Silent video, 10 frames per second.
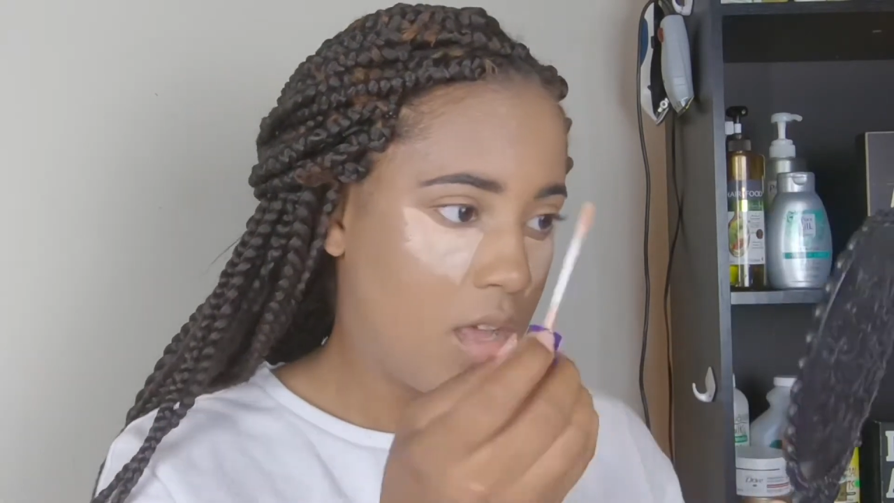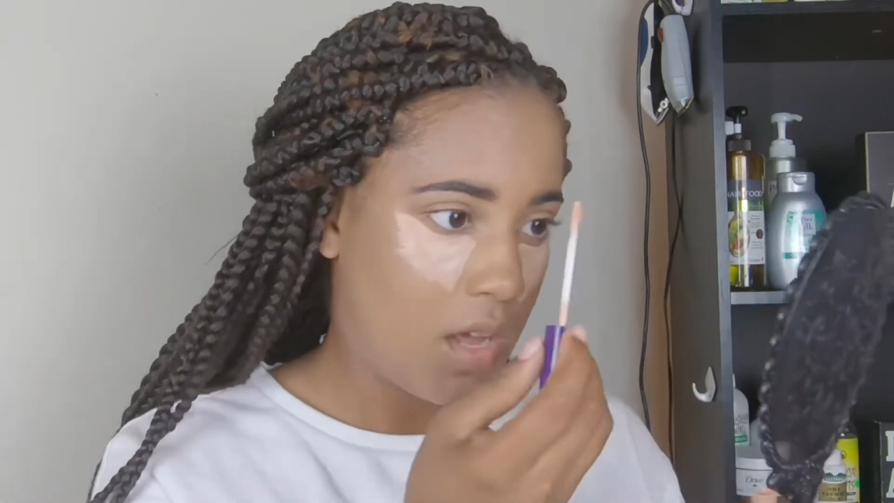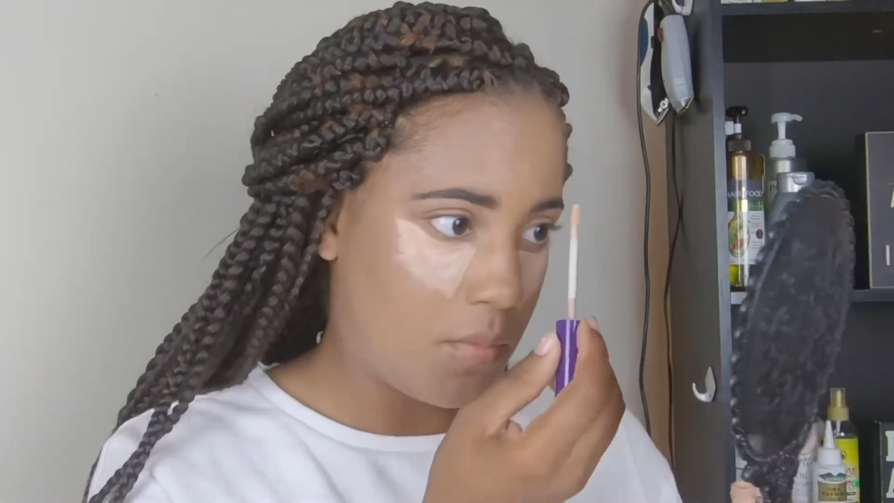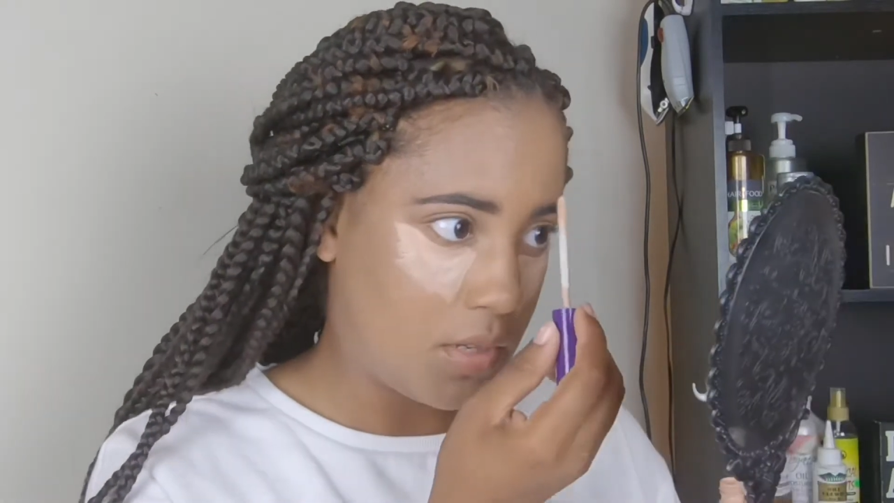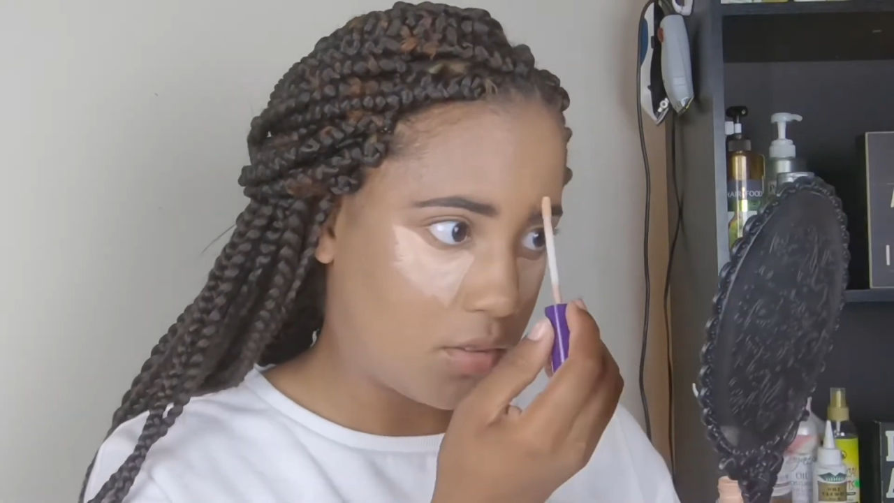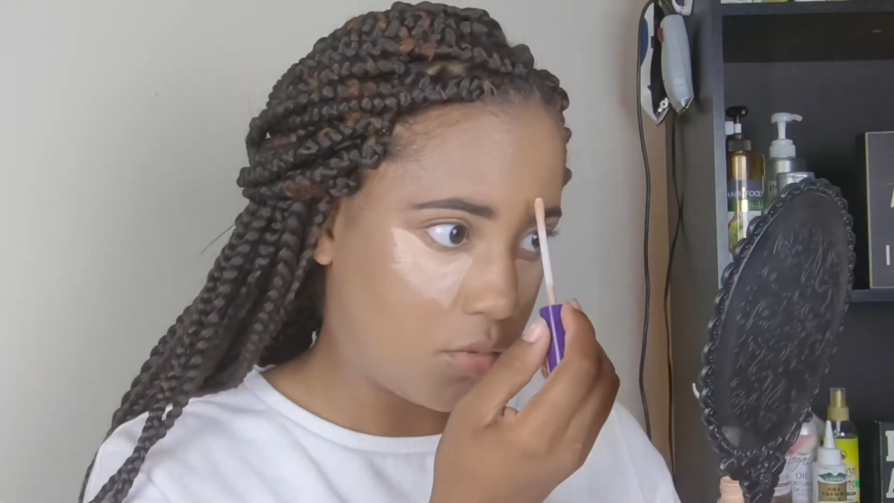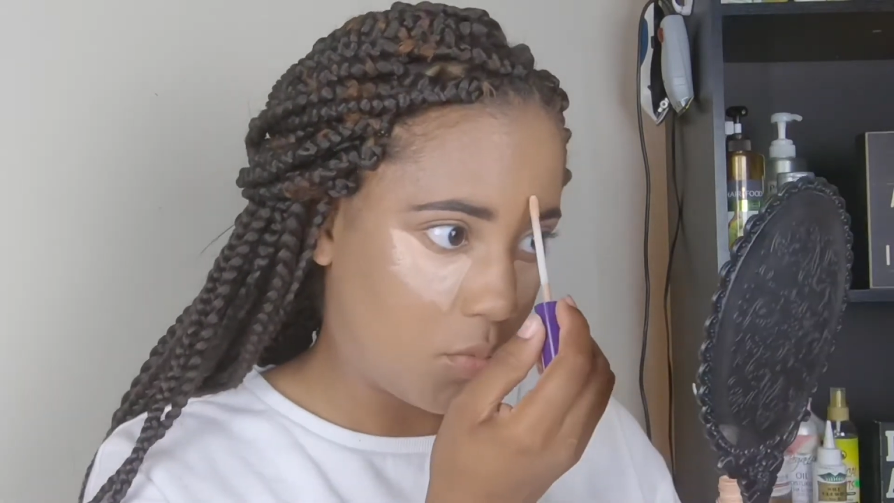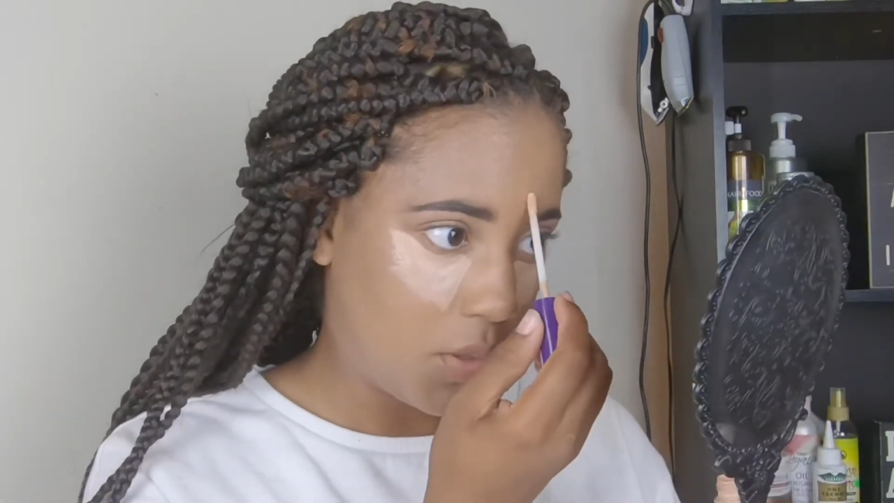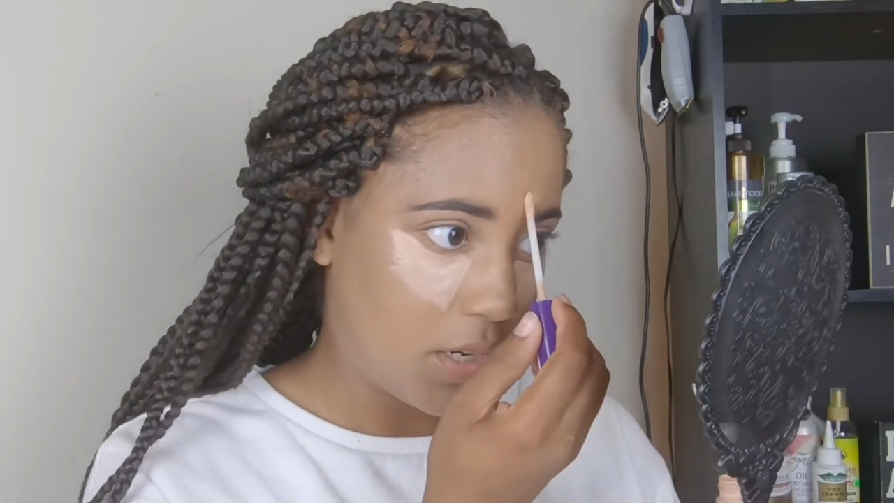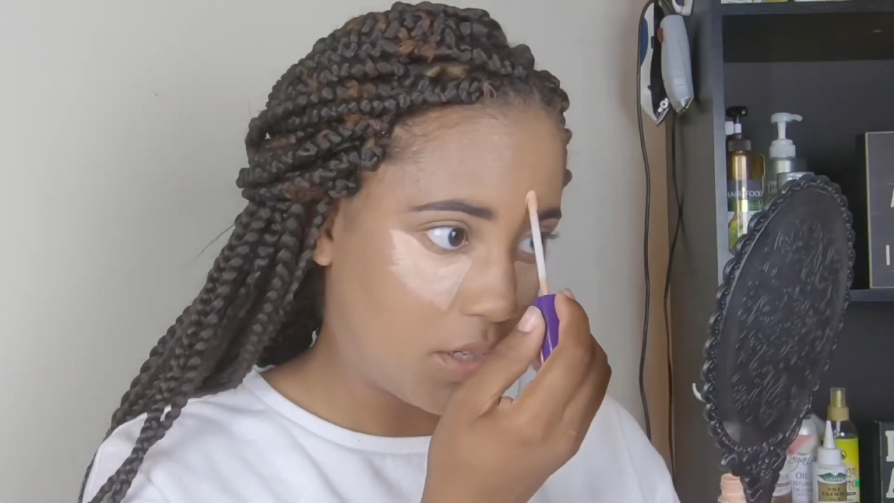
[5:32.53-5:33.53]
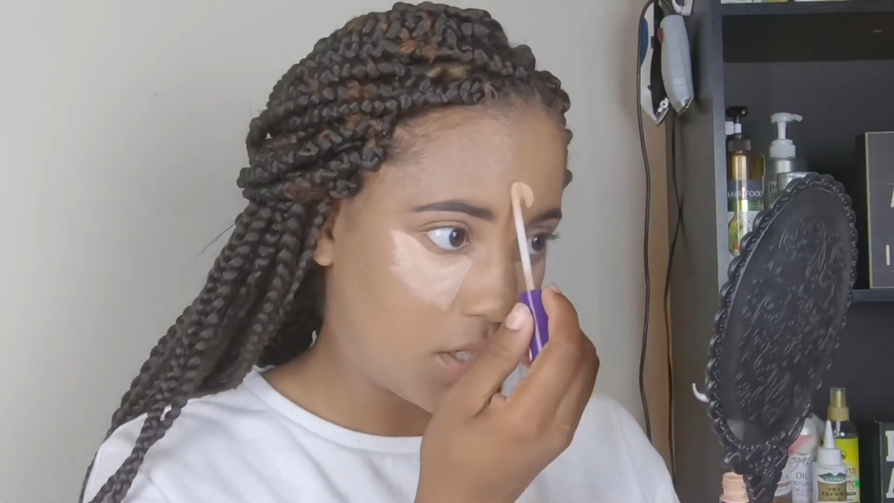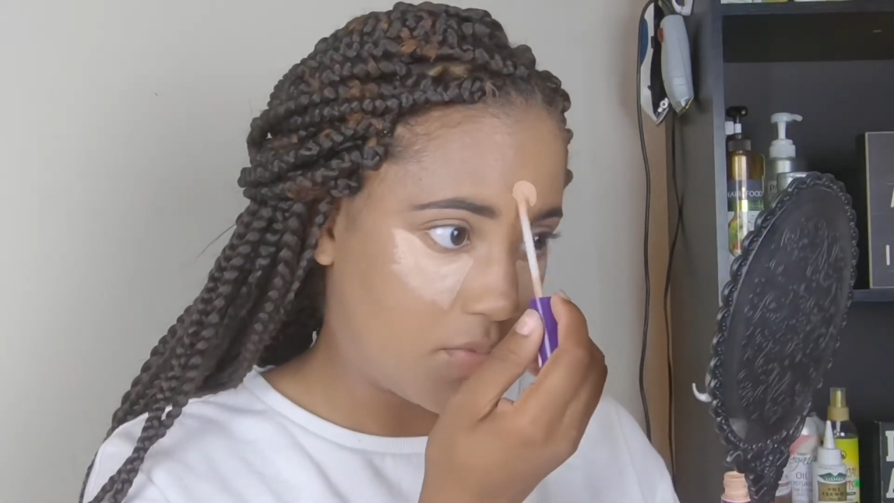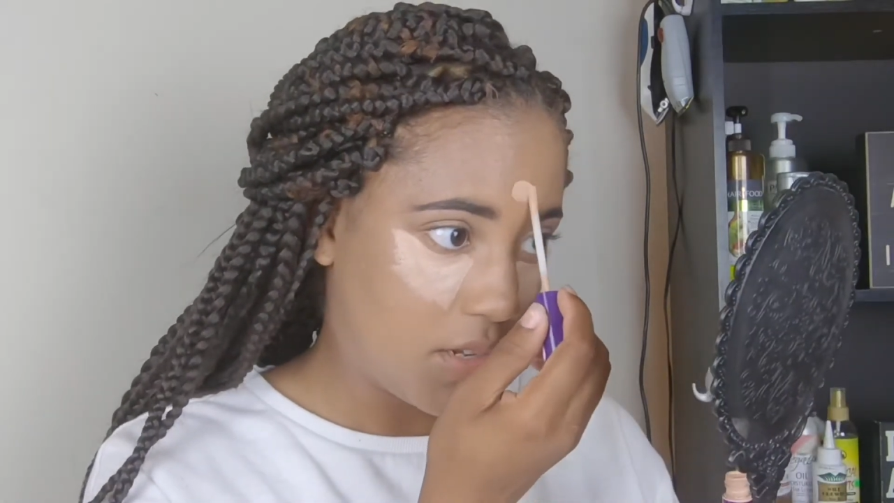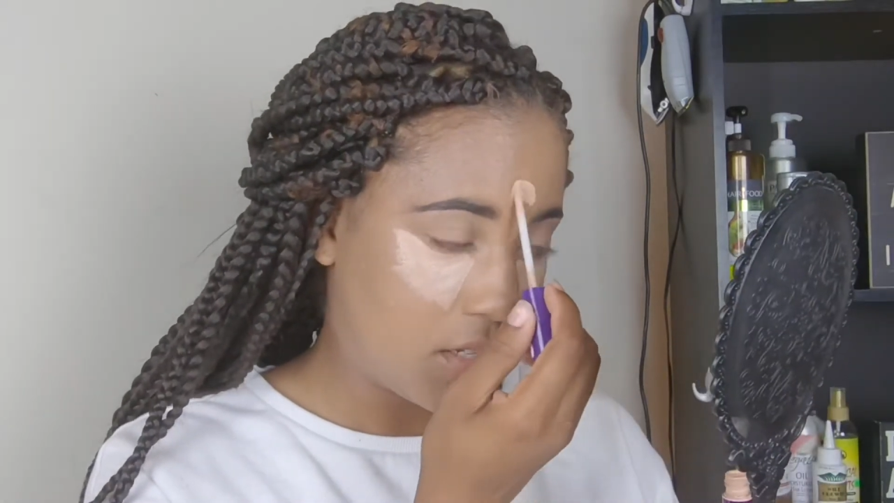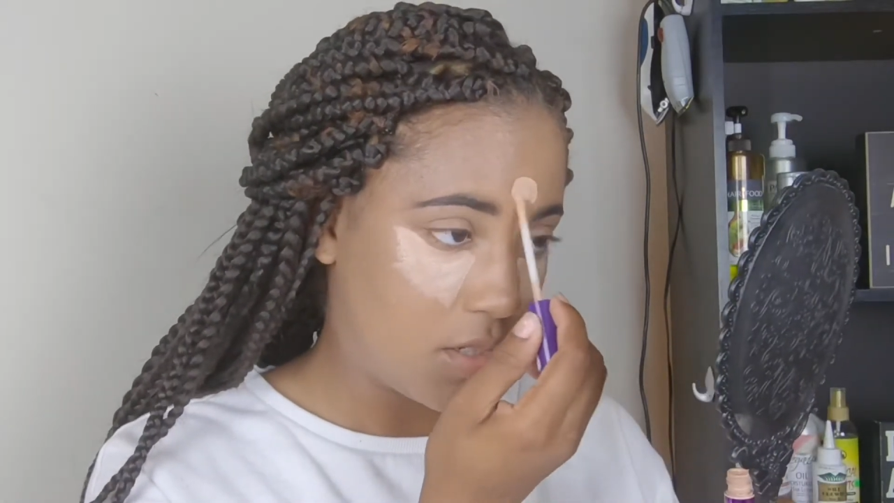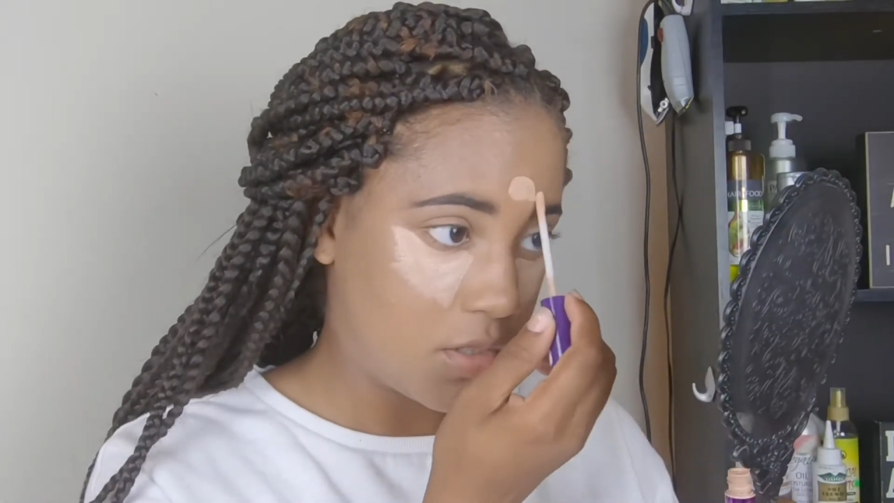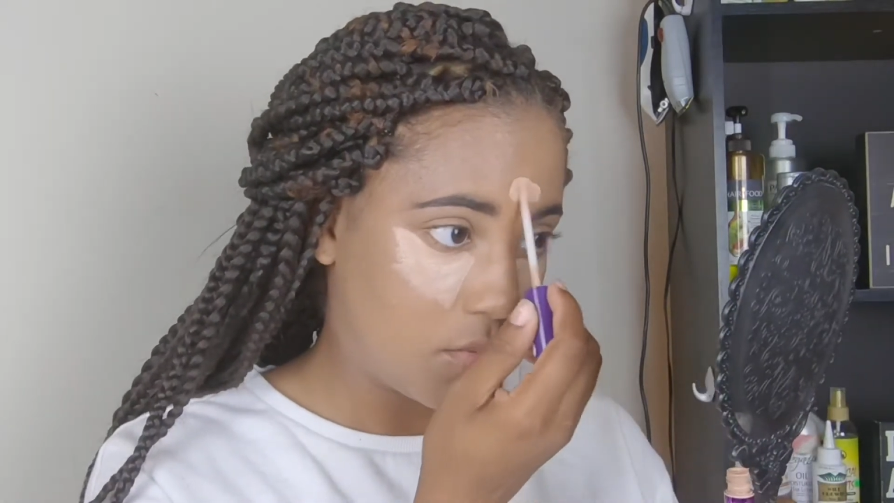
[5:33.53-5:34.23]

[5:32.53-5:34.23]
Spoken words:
I make the weirdest faces